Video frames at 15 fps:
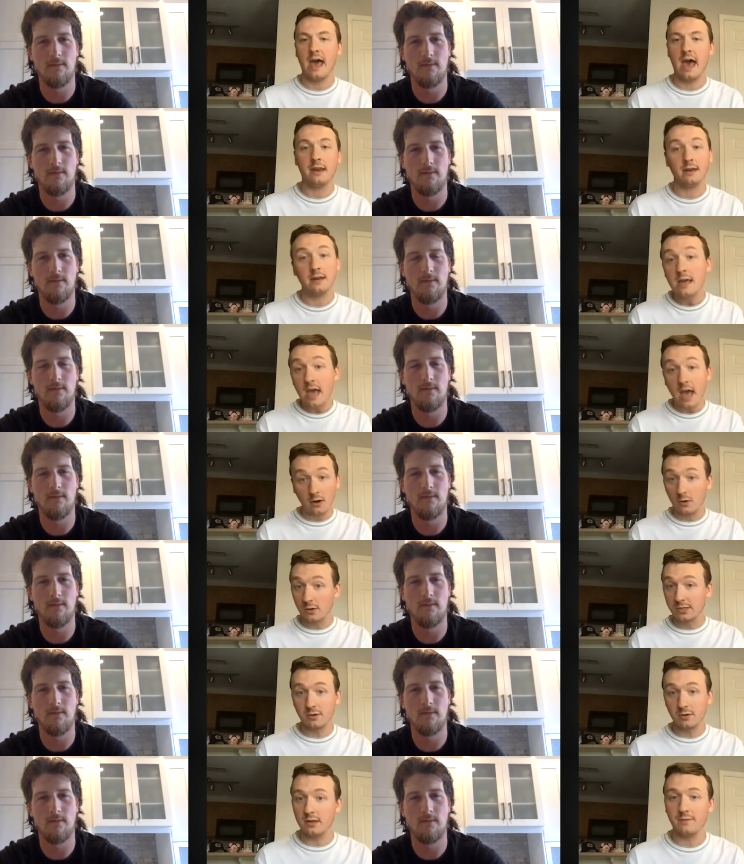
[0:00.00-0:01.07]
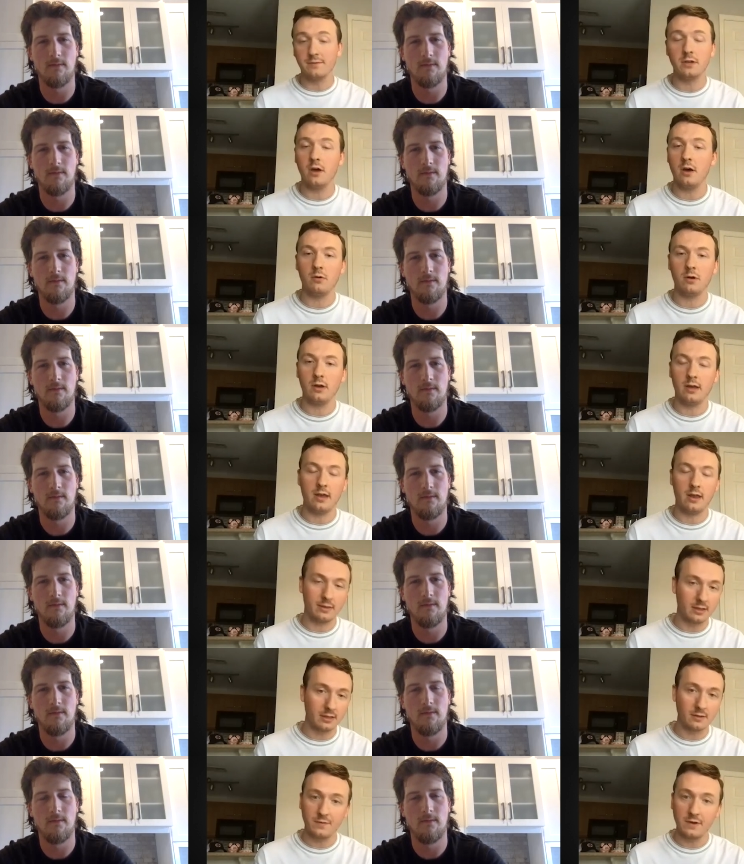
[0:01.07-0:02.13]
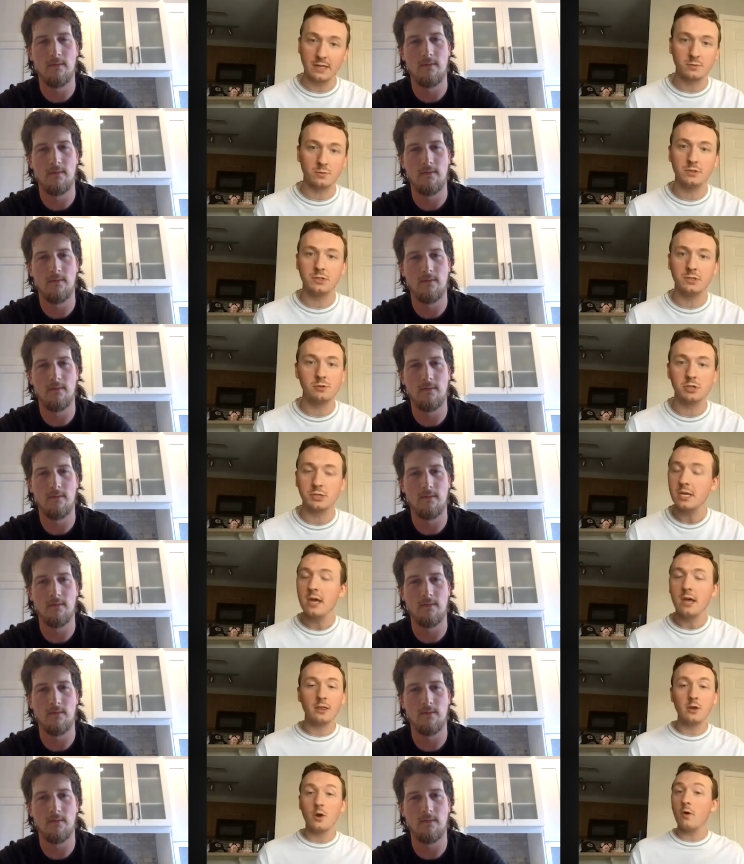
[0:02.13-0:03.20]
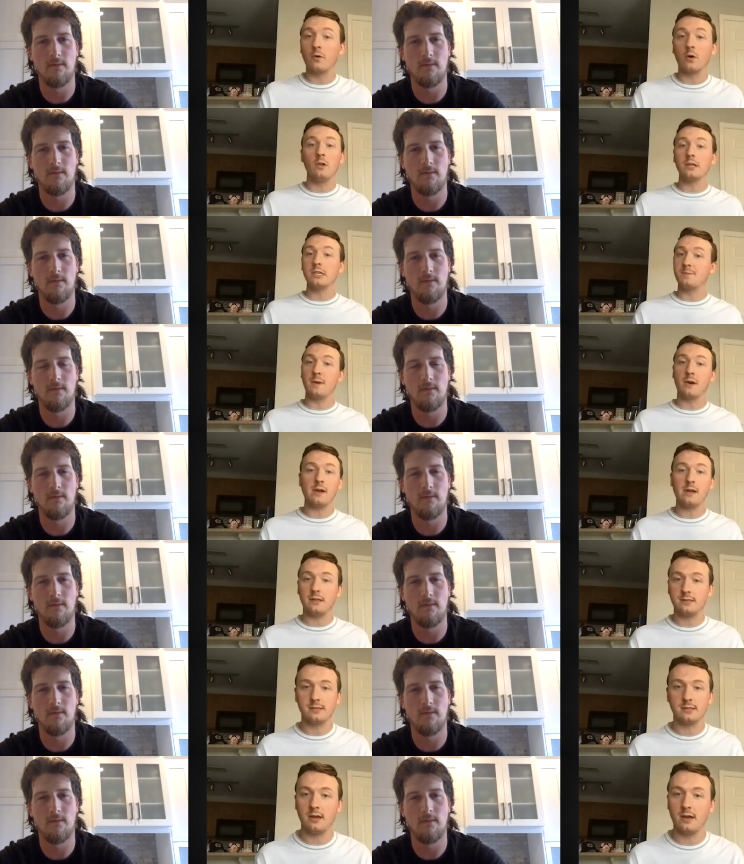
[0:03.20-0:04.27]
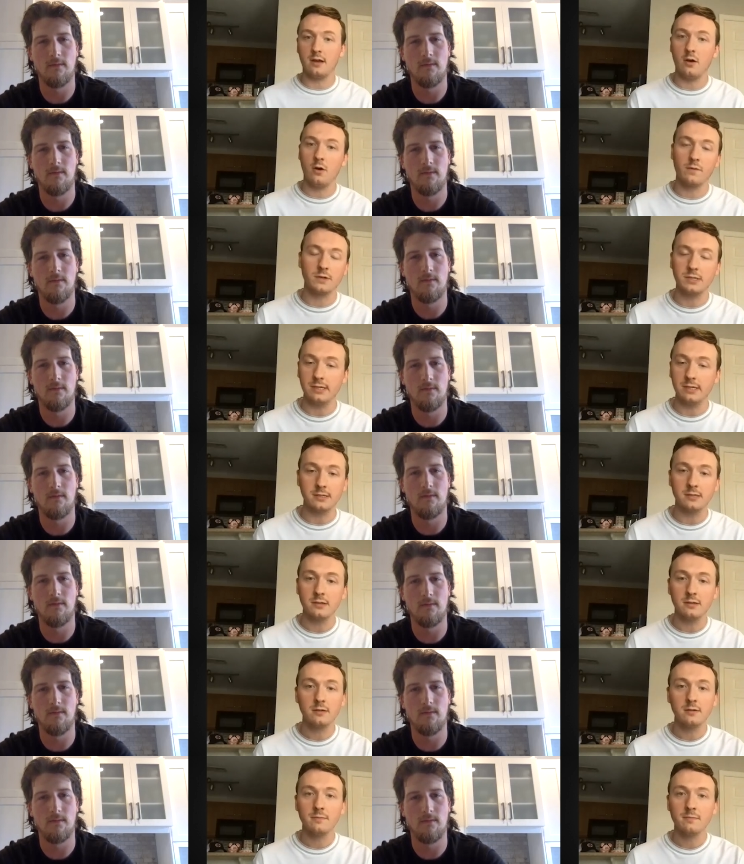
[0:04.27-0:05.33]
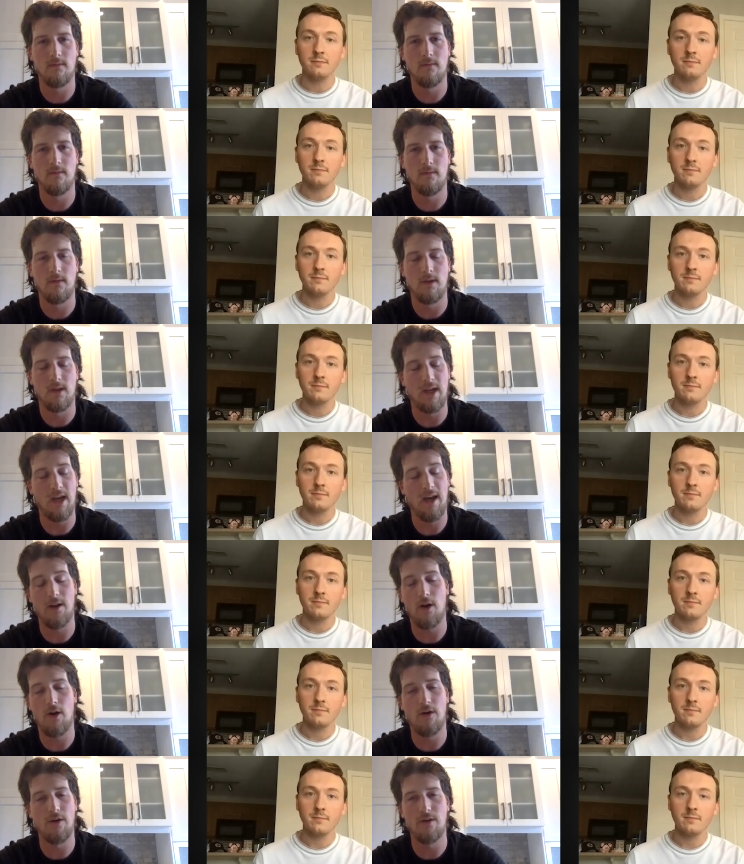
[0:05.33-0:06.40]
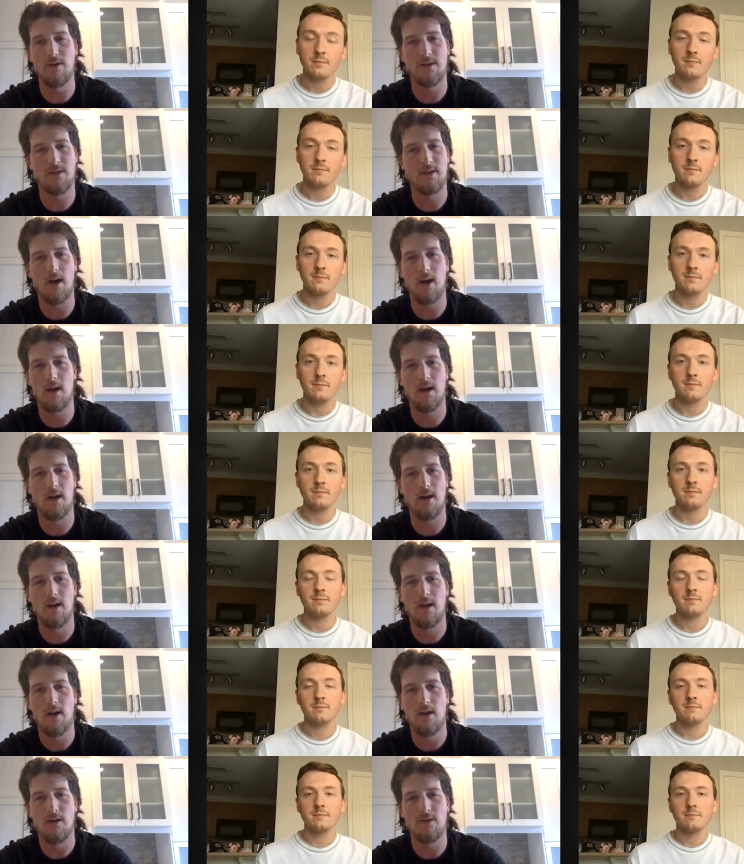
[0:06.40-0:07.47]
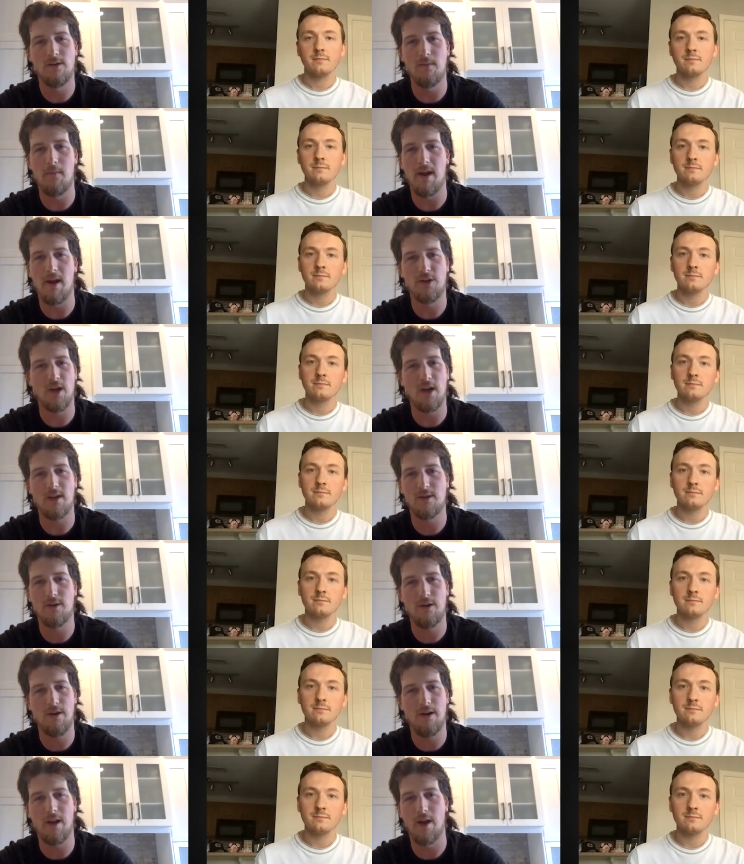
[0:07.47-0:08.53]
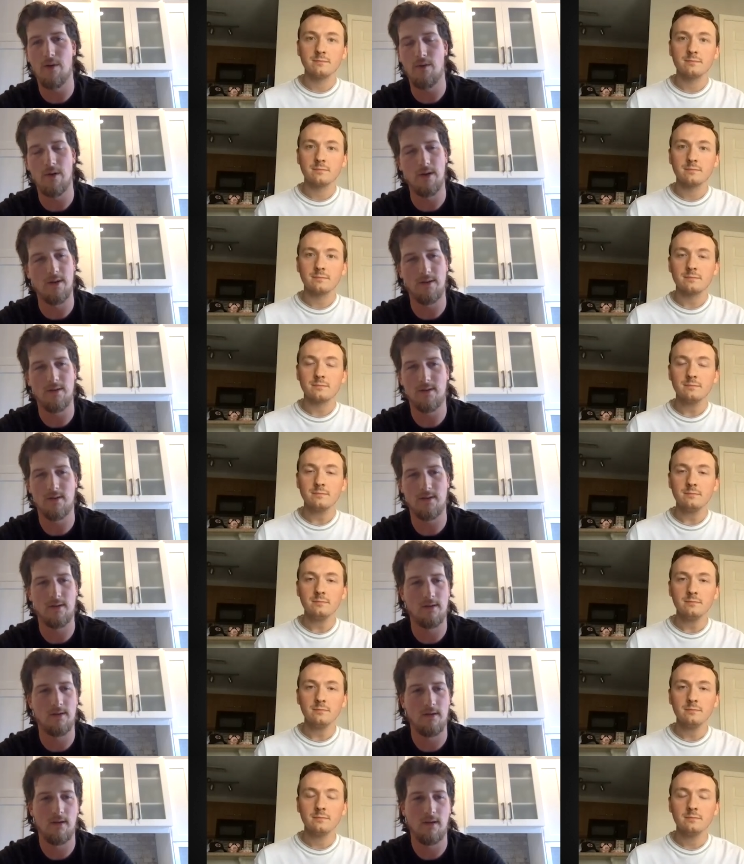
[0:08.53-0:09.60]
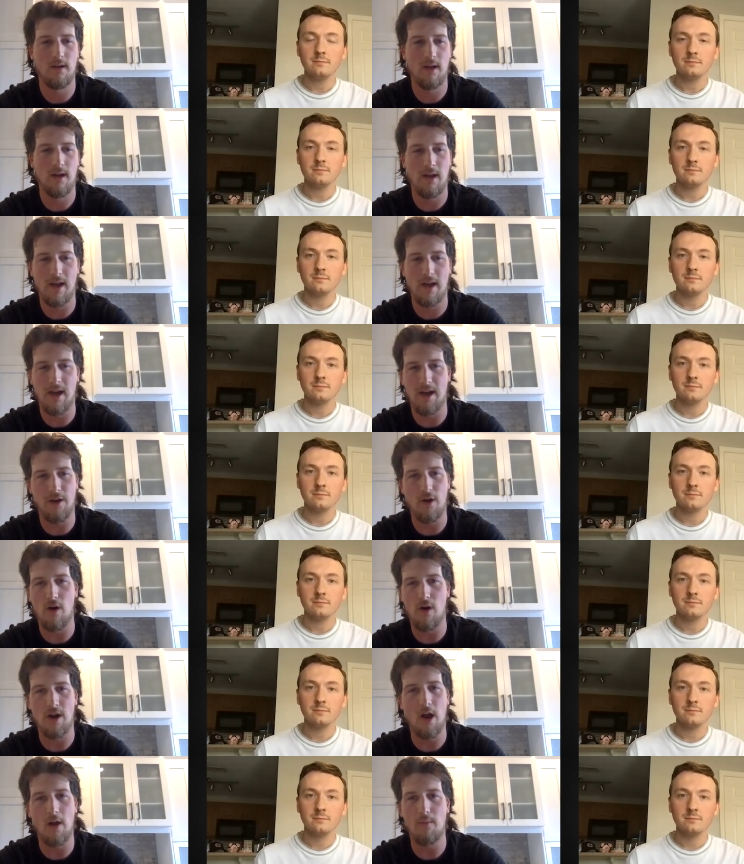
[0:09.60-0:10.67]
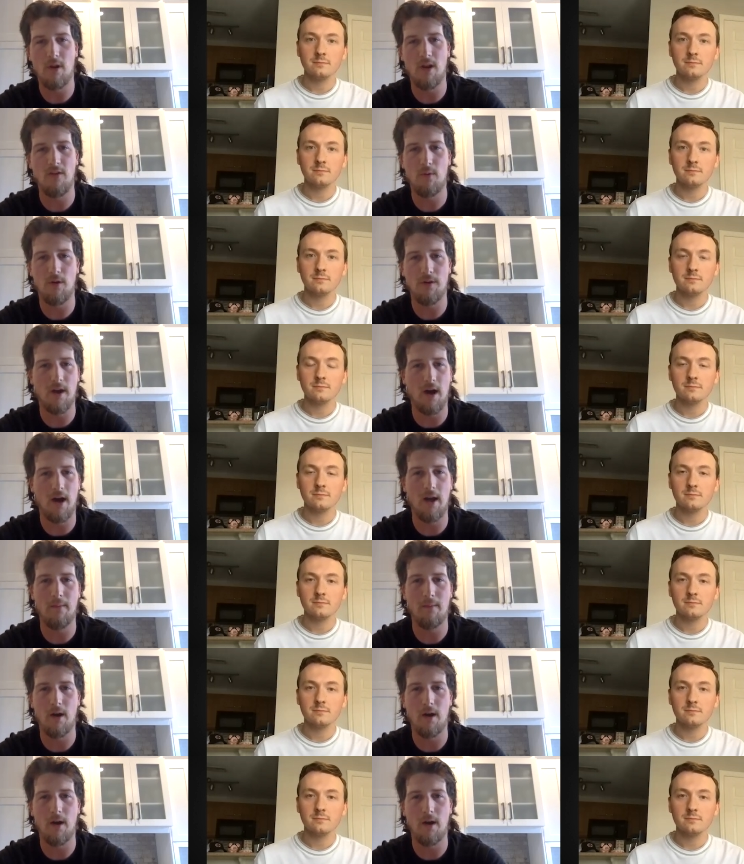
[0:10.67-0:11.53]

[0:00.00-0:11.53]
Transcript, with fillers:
Speaker 1: that, and and also I'd love to know, and I think the fans would too, just the overall experience uh, overseas.
Speaker 2: Yeah, no, it was was in Manchester, and it was yeah, no, an unbelievable time.